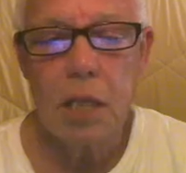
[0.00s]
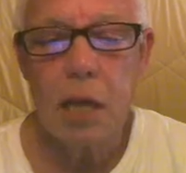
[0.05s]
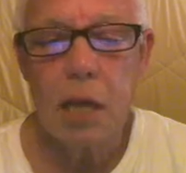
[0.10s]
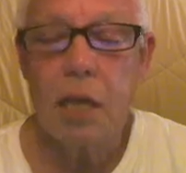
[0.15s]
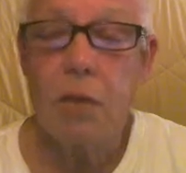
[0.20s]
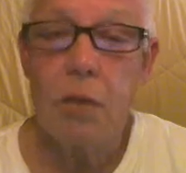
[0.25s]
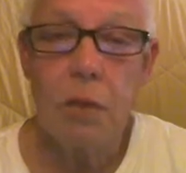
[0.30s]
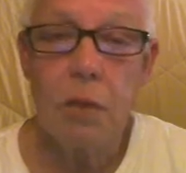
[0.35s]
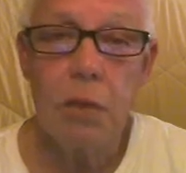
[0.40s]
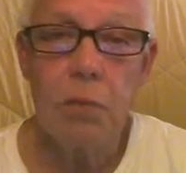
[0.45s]

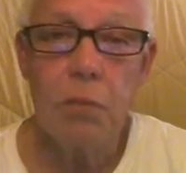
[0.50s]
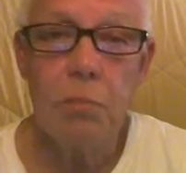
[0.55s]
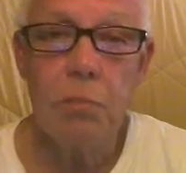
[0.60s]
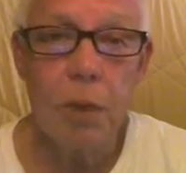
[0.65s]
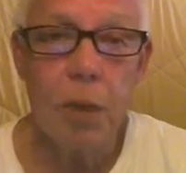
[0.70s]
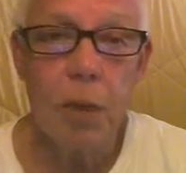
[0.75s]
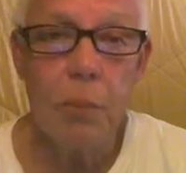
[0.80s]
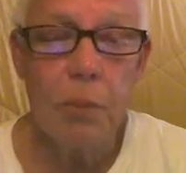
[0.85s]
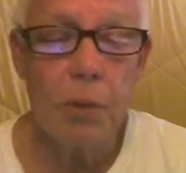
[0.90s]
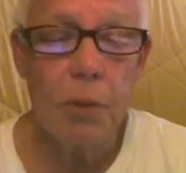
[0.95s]
I couldn't
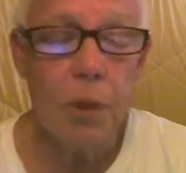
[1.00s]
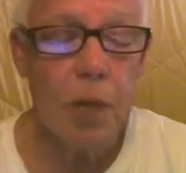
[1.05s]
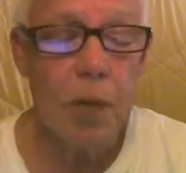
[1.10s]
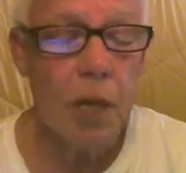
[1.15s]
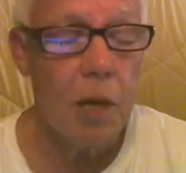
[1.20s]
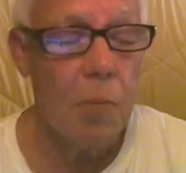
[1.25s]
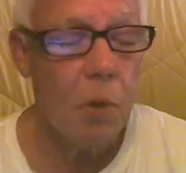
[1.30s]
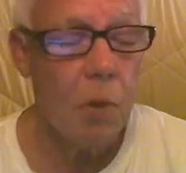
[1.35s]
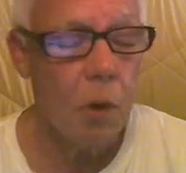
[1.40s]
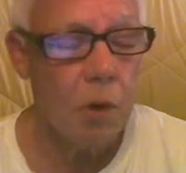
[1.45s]
put up with it
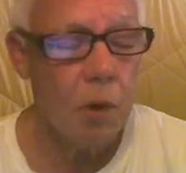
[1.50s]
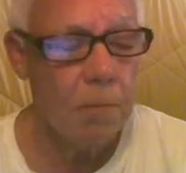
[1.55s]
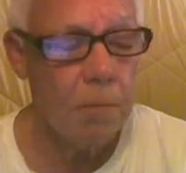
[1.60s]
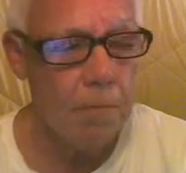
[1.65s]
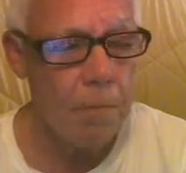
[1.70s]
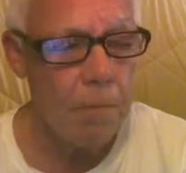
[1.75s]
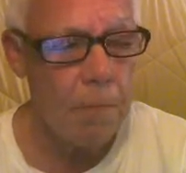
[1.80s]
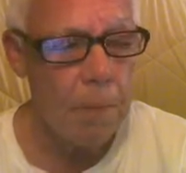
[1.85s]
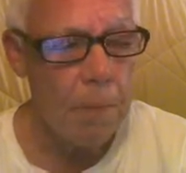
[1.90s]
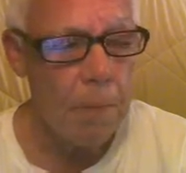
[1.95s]
anymore,
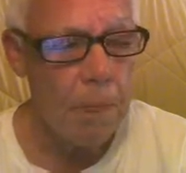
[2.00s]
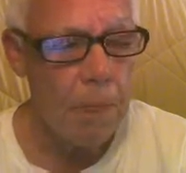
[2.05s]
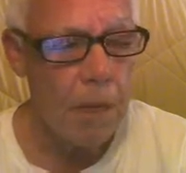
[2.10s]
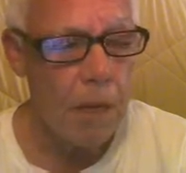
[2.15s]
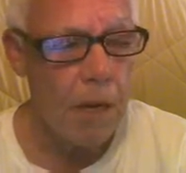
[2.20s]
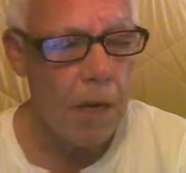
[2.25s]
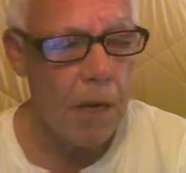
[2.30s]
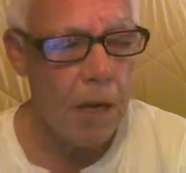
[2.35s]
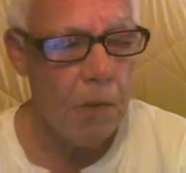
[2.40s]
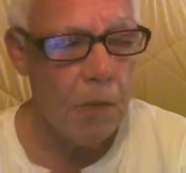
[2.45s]

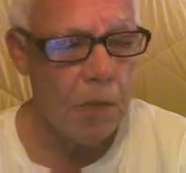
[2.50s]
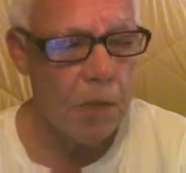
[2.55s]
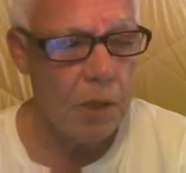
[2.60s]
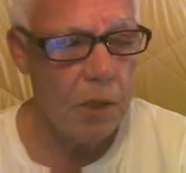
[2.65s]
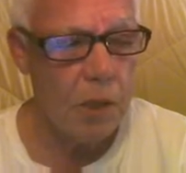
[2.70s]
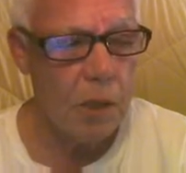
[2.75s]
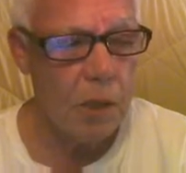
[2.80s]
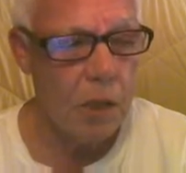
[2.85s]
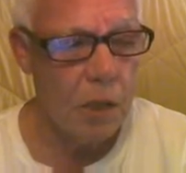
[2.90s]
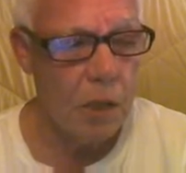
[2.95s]
and I
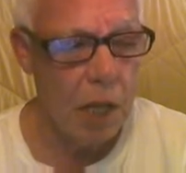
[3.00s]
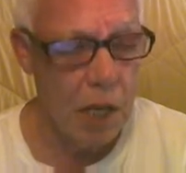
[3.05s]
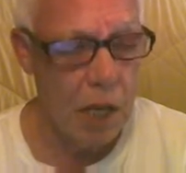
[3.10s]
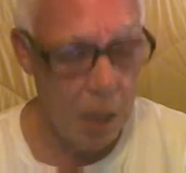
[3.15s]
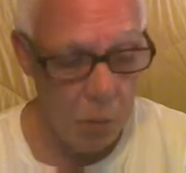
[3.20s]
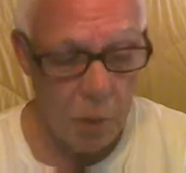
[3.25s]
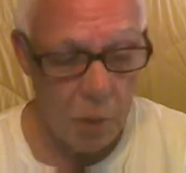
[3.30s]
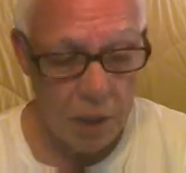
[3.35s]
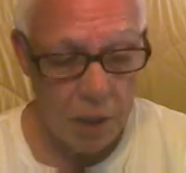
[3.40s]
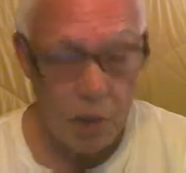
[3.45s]

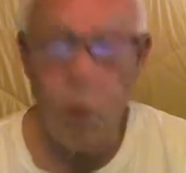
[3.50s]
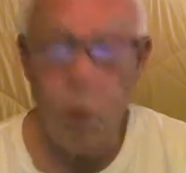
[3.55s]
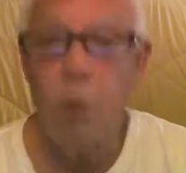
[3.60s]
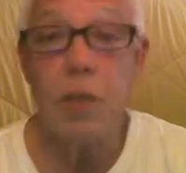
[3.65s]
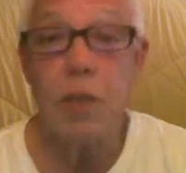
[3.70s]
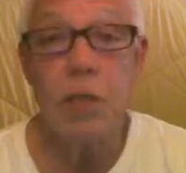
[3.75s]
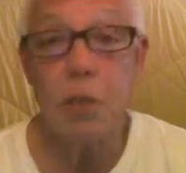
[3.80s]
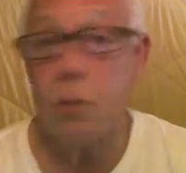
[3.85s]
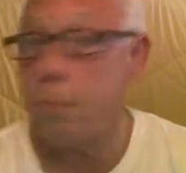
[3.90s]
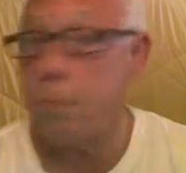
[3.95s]
wasn't
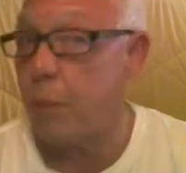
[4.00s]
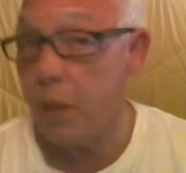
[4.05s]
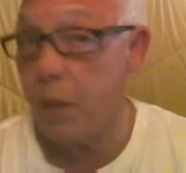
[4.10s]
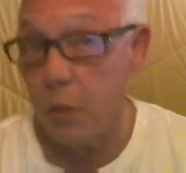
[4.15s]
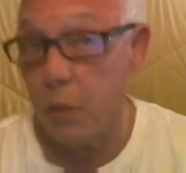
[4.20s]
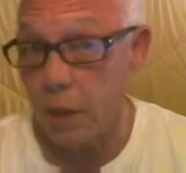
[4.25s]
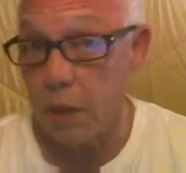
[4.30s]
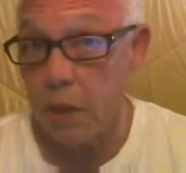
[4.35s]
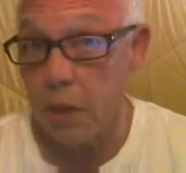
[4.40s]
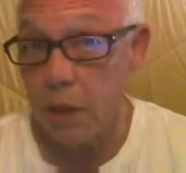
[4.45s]
going to.
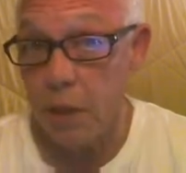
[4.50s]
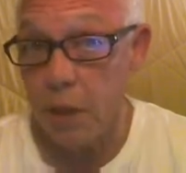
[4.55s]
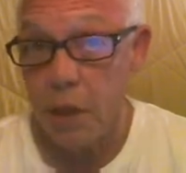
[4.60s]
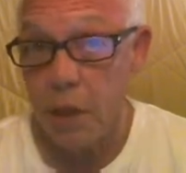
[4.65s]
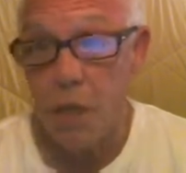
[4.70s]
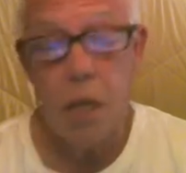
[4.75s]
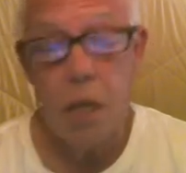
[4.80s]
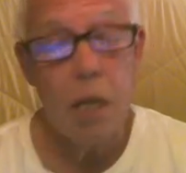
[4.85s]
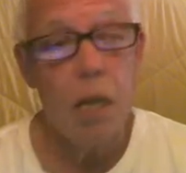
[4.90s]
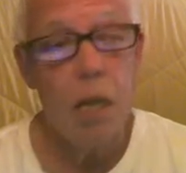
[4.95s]
Period.
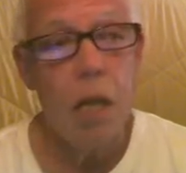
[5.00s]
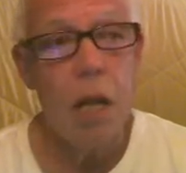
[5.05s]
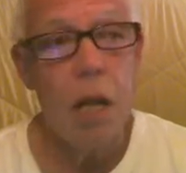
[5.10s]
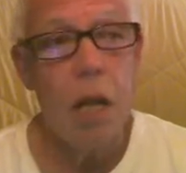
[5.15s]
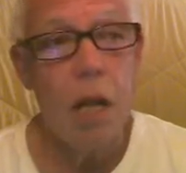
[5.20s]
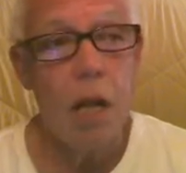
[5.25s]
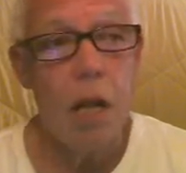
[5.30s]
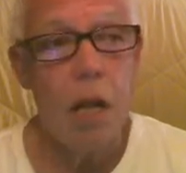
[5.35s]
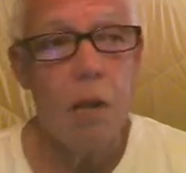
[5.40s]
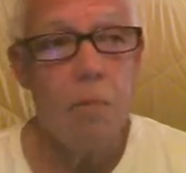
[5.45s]

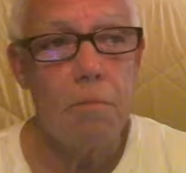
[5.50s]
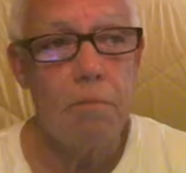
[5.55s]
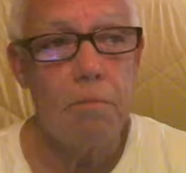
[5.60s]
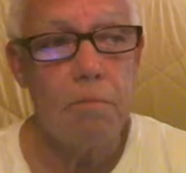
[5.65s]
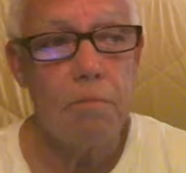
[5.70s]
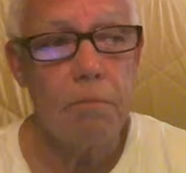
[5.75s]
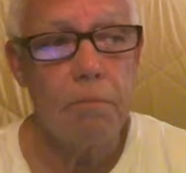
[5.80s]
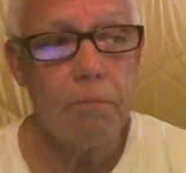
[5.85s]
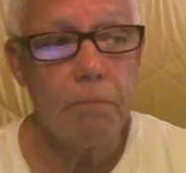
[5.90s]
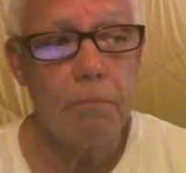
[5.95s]

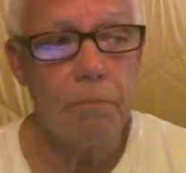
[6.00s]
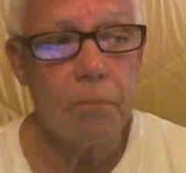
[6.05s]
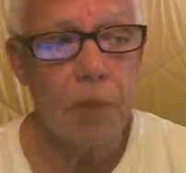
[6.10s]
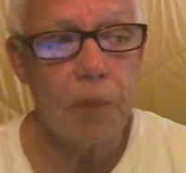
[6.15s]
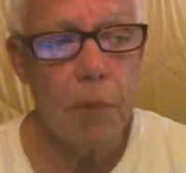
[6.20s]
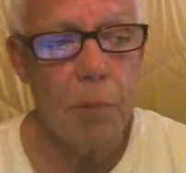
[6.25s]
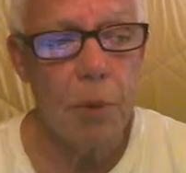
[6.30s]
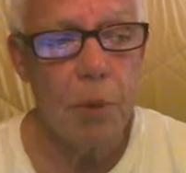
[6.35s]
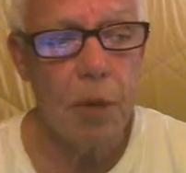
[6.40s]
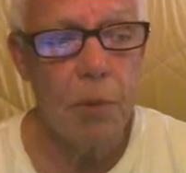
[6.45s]
Um,
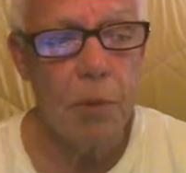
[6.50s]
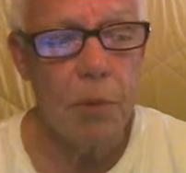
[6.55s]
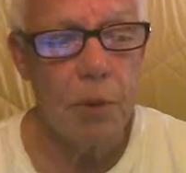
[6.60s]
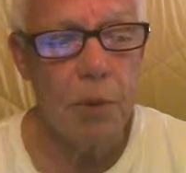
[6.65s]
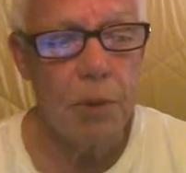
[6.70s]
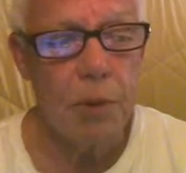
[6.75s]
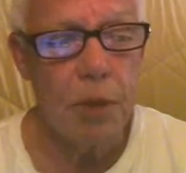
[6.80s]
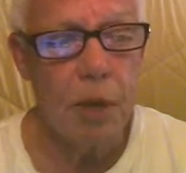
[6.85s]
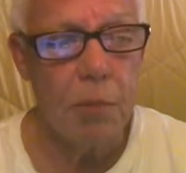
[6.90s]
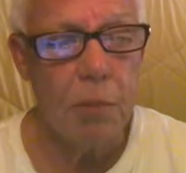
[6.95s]
put up
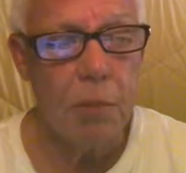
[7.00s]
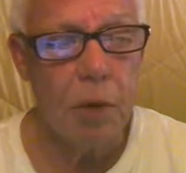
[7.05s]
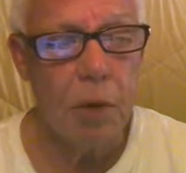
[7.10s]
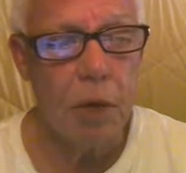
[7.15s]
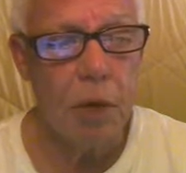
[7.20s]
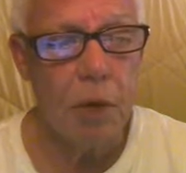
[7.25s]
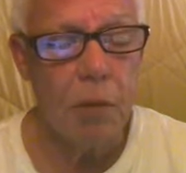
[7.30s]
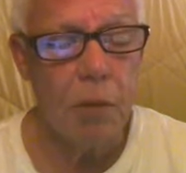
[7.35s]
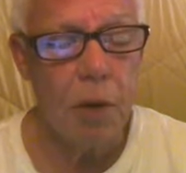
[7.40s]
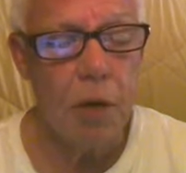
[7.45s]
with him
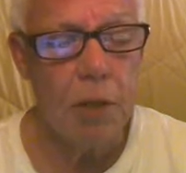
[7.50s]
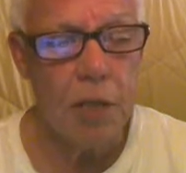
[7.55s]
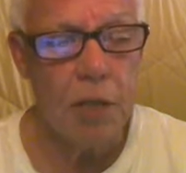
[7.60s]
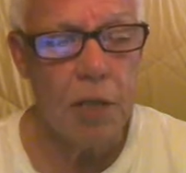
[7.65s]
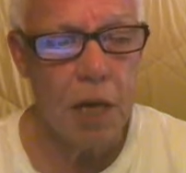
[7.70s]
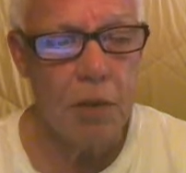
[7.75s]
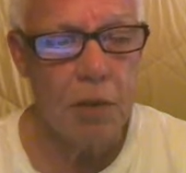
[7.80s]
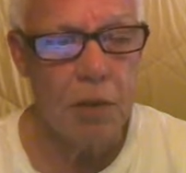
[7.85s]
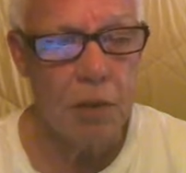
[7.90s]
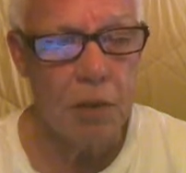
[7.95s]
running around
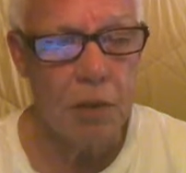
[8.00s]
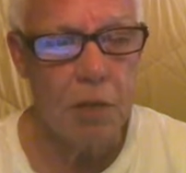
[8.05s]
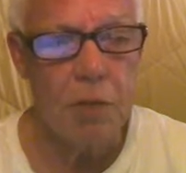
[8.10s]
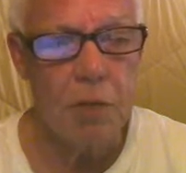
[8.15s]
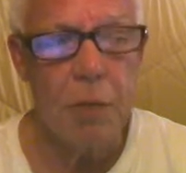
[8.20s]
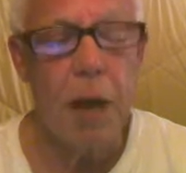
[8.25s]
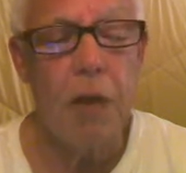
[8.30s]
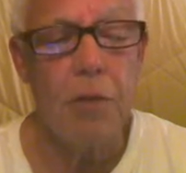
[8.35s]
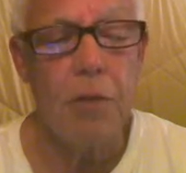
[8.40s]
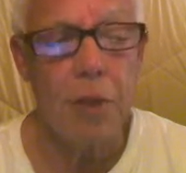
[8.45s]
town shooting
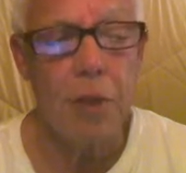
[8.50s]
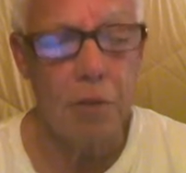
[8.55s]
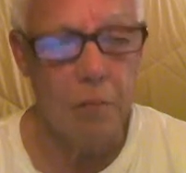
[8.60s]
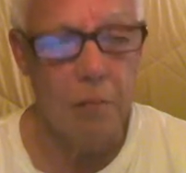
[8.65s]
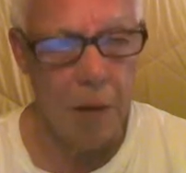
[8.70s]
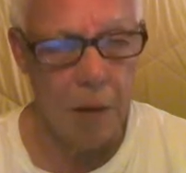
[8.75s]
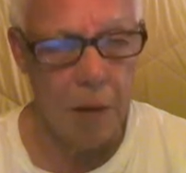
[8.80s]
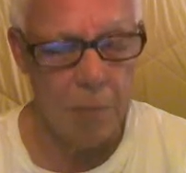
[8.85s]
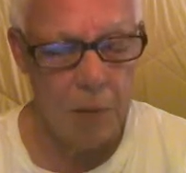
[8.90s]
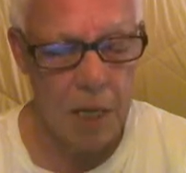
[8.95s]
his mouth off
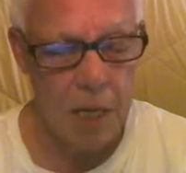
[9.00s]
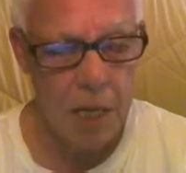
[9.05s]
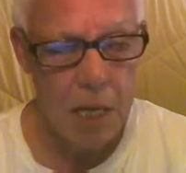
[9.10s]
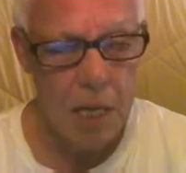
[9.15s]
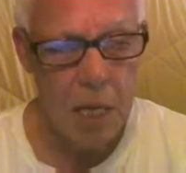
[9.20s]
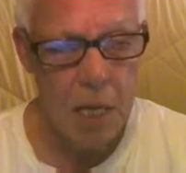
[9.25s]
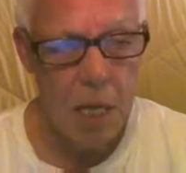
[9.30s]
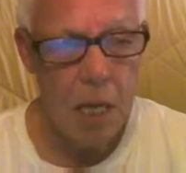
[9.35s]
about me.